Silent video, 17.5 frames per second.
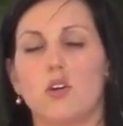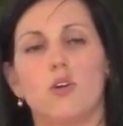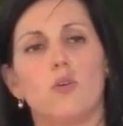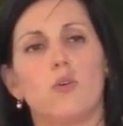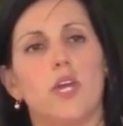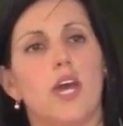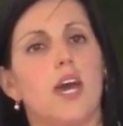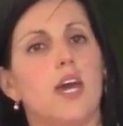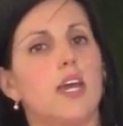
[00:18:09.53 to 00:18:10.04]

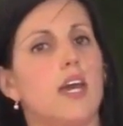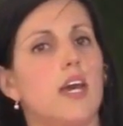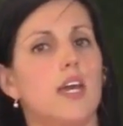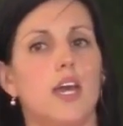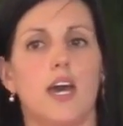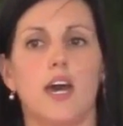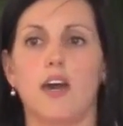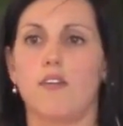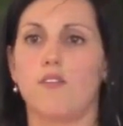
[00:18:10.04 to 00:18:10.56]
Oh, yeah,
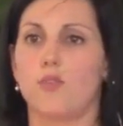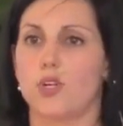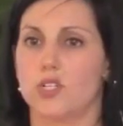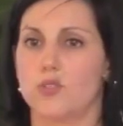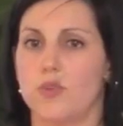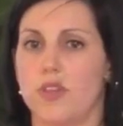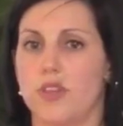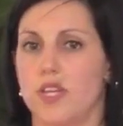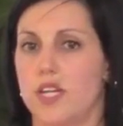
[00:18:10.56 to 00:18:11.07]
I've
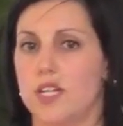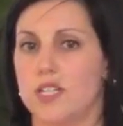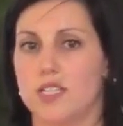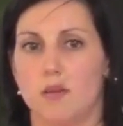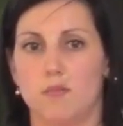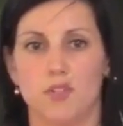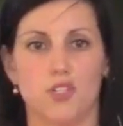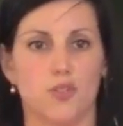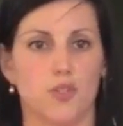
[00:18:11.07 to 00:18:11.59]
worked with Linux.
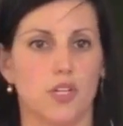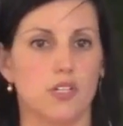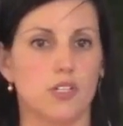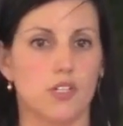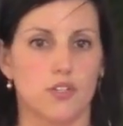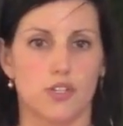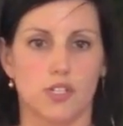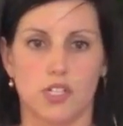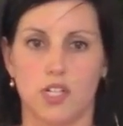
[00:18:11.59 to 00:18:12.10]
I've been doing
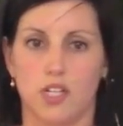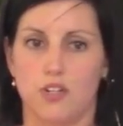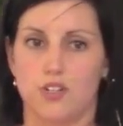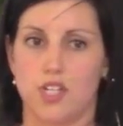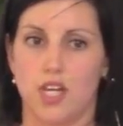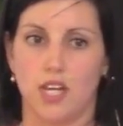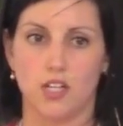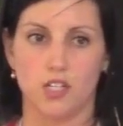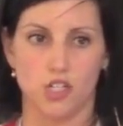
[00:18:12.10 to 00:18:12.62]
this 13
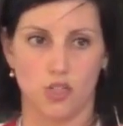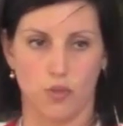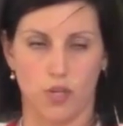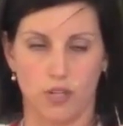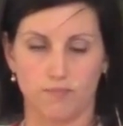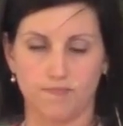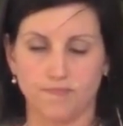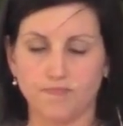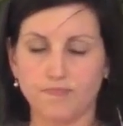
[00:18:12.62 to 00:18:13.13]
years. I can do
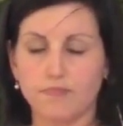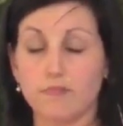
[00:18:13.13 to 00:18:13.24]
it.